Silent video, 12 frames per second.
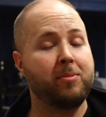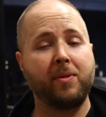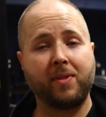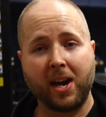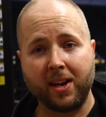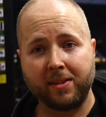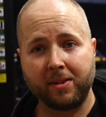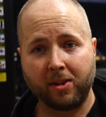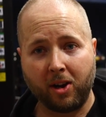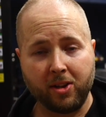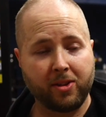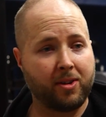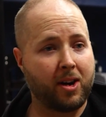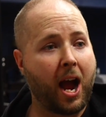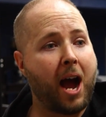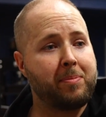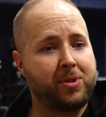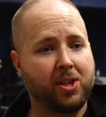We've got other
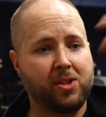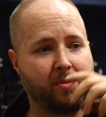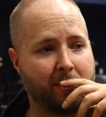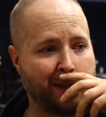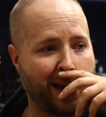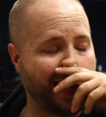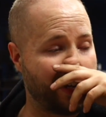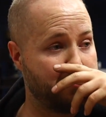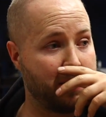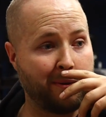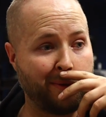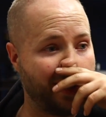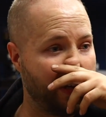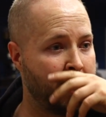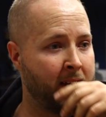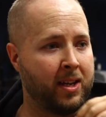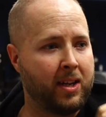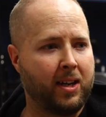options we'll talk about
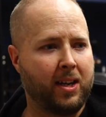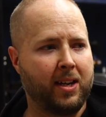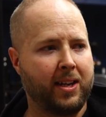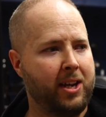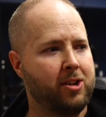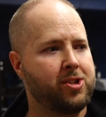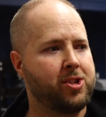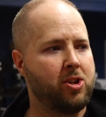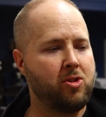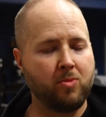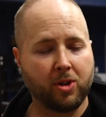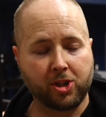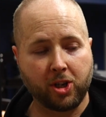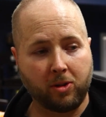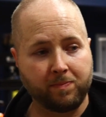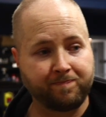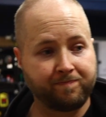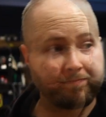here soon, we'll show.